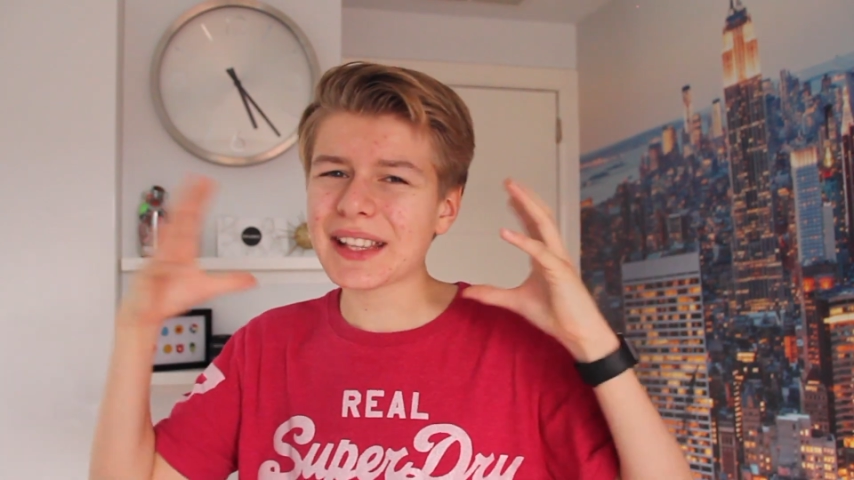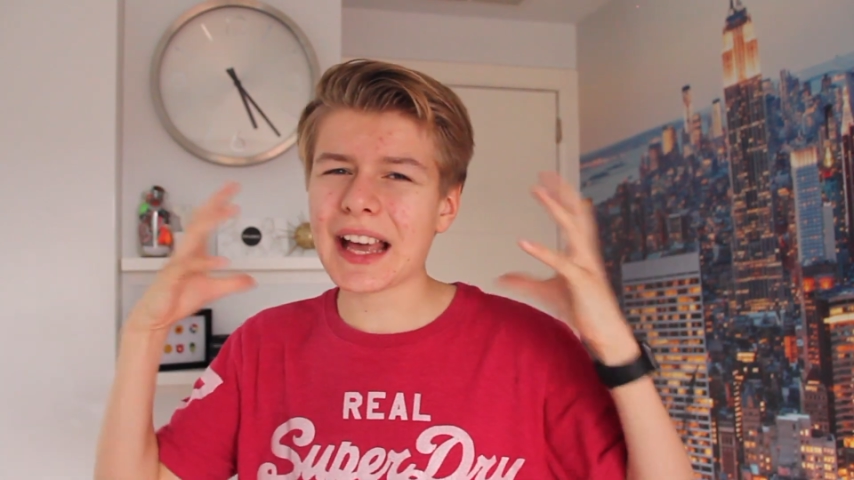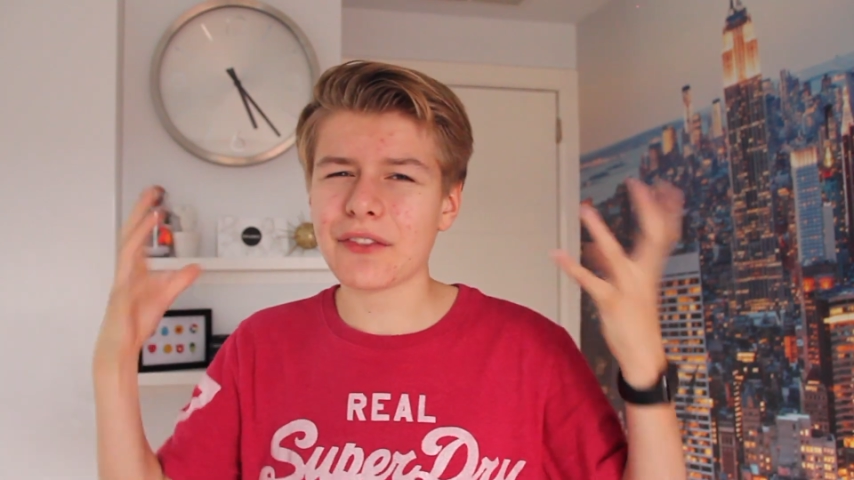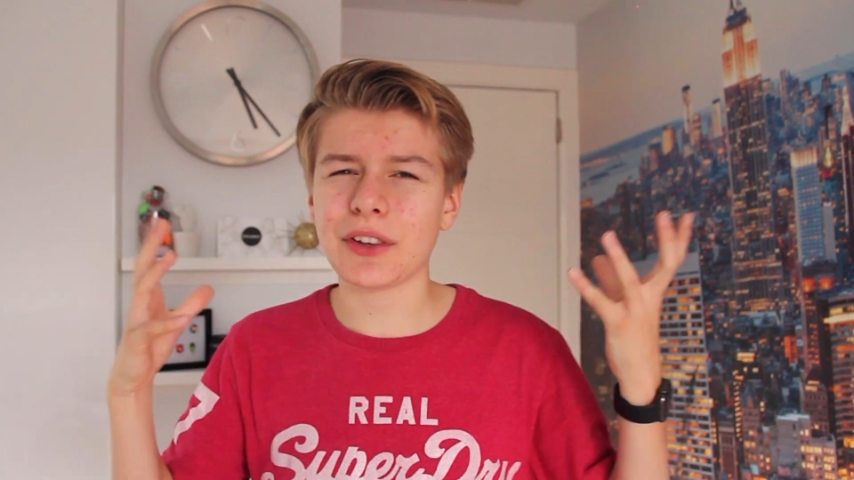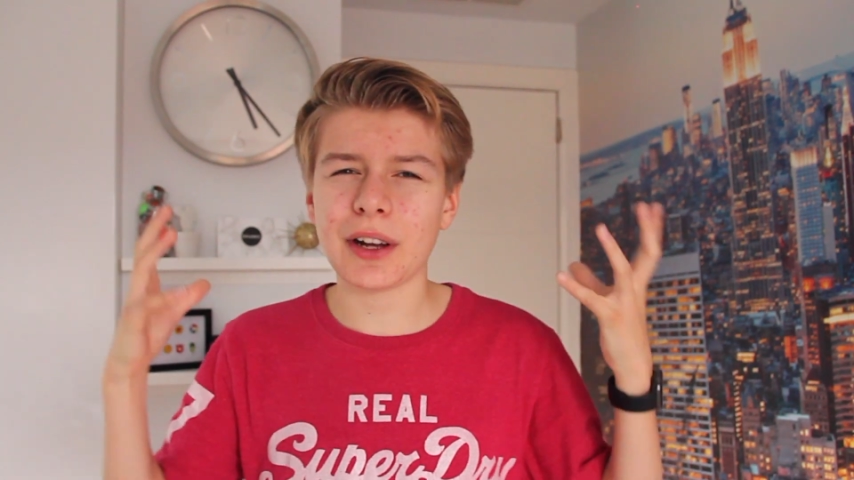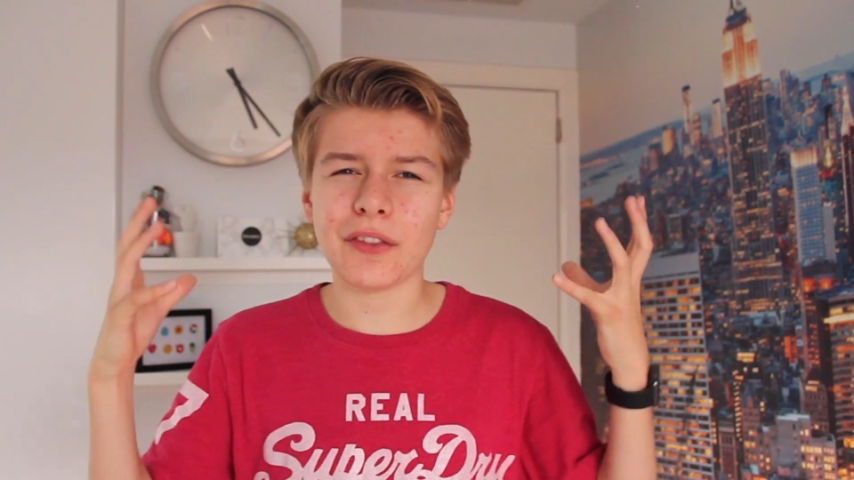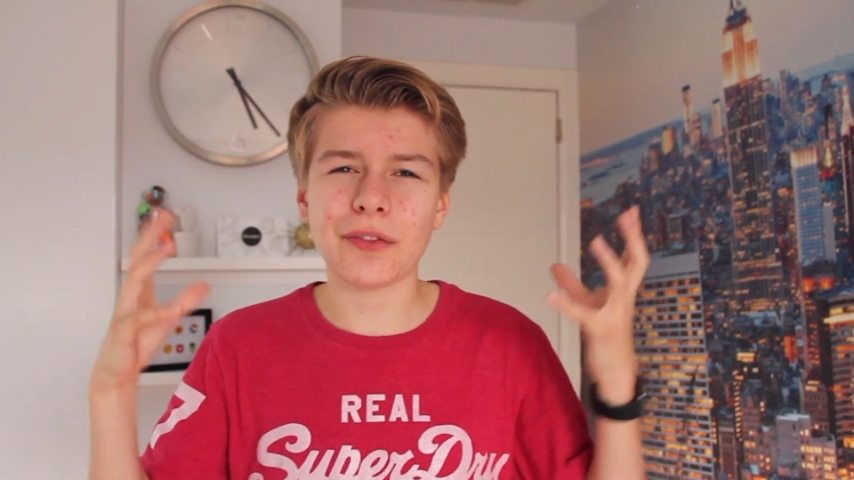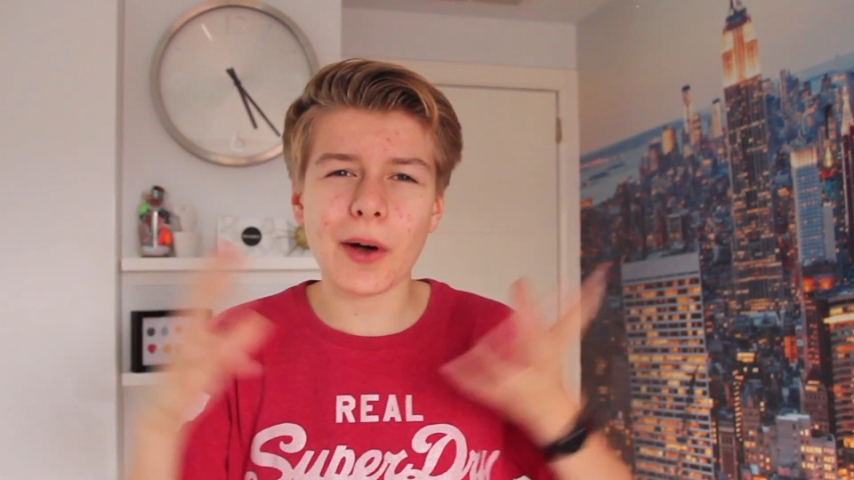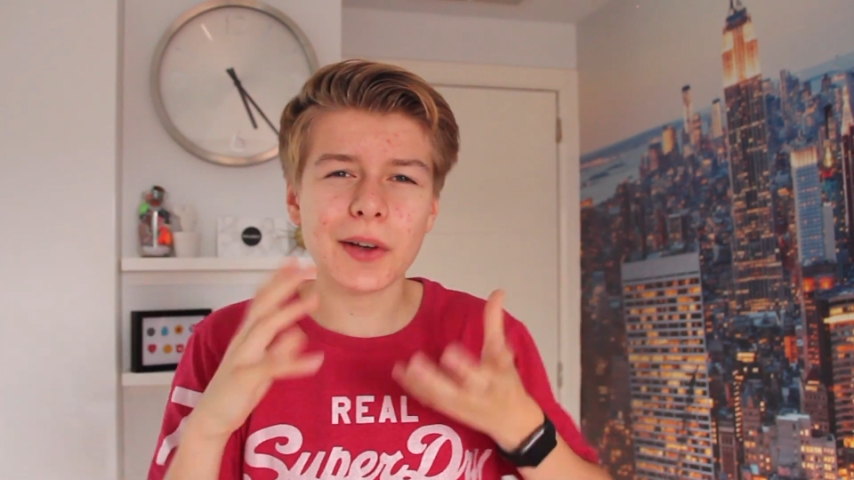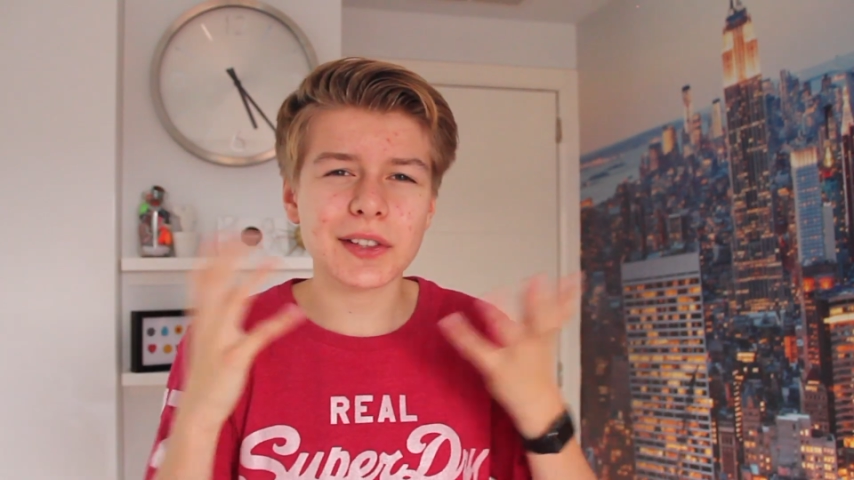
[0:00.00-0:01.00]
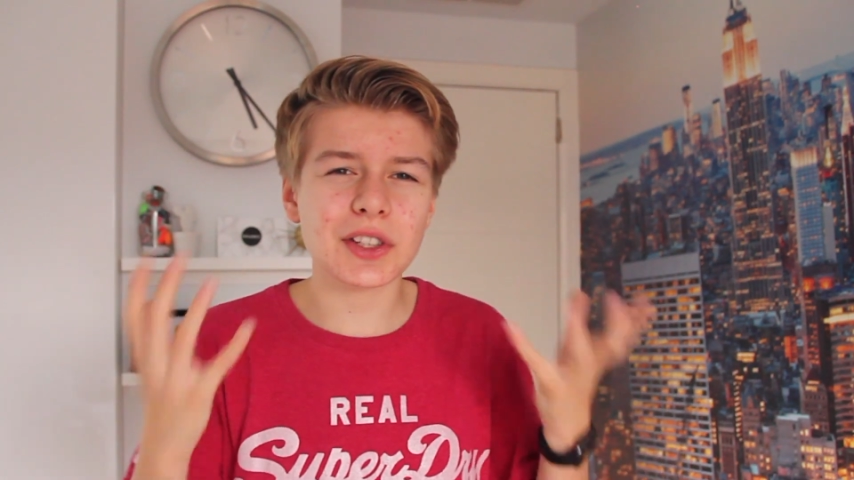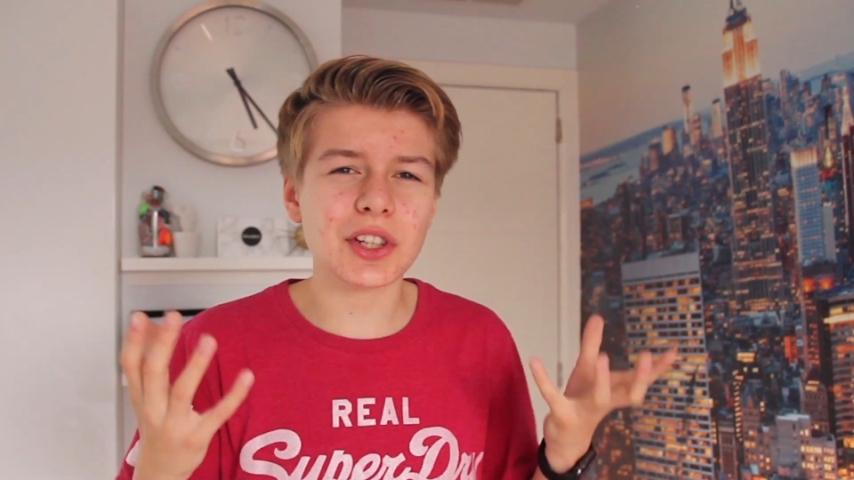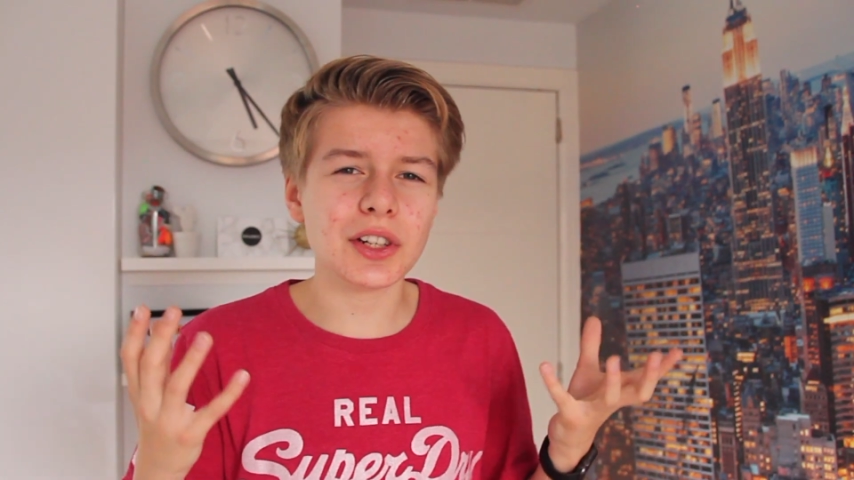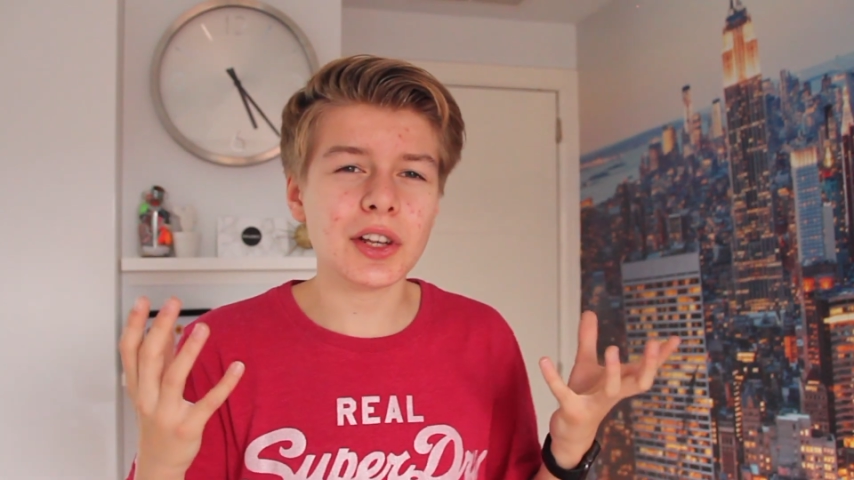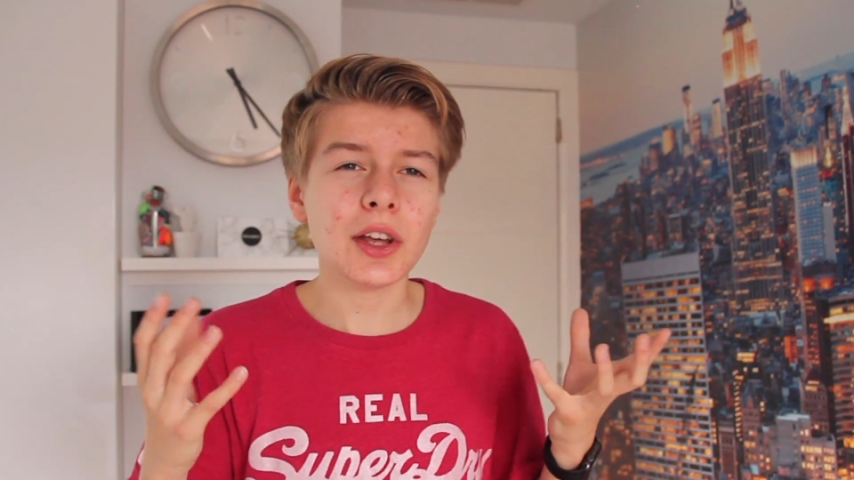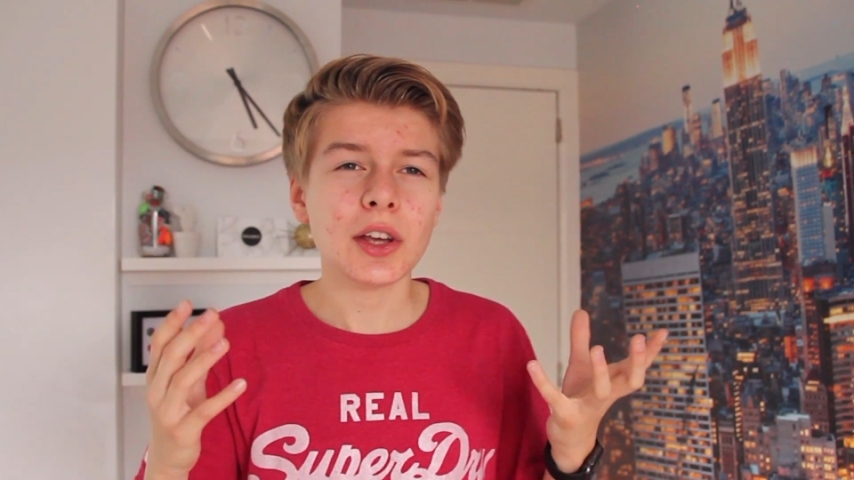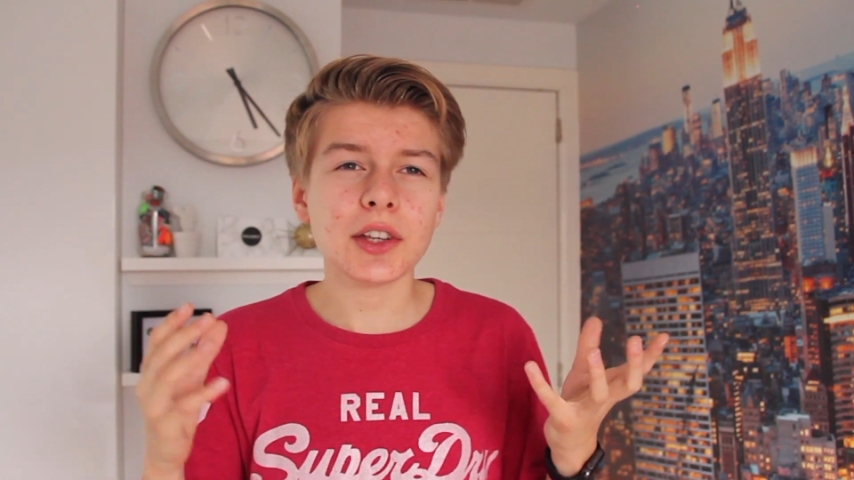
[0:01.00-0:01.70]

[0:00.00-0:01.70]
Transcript: have enough oxygen,